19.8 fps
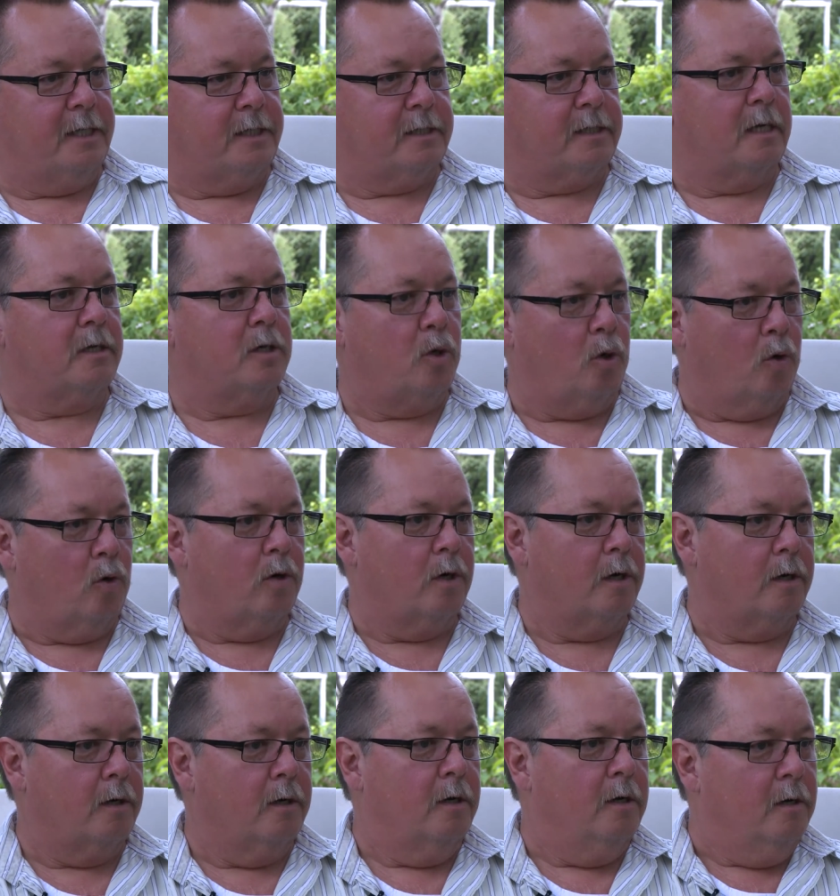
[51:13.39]

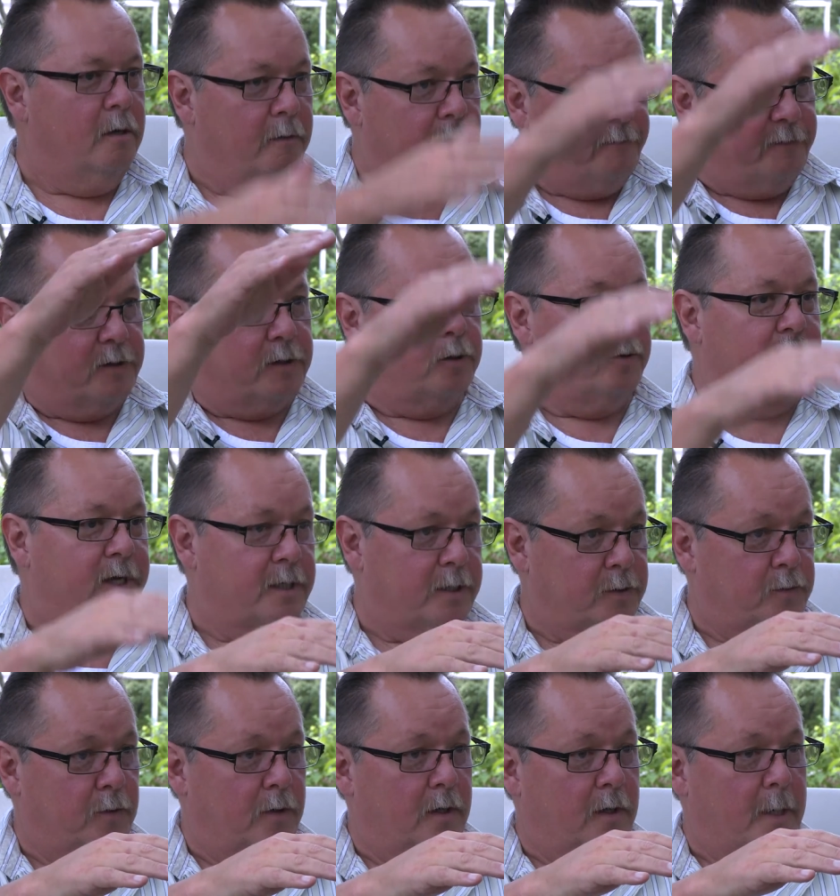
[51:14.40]
Suncor for doing
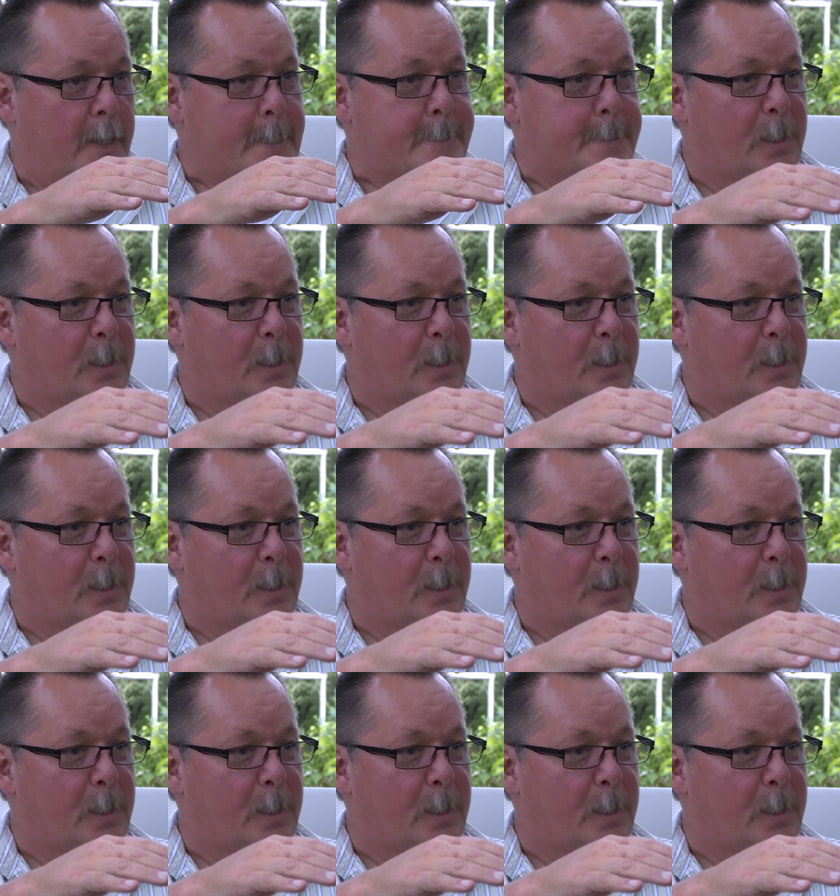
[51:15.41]
this wrong.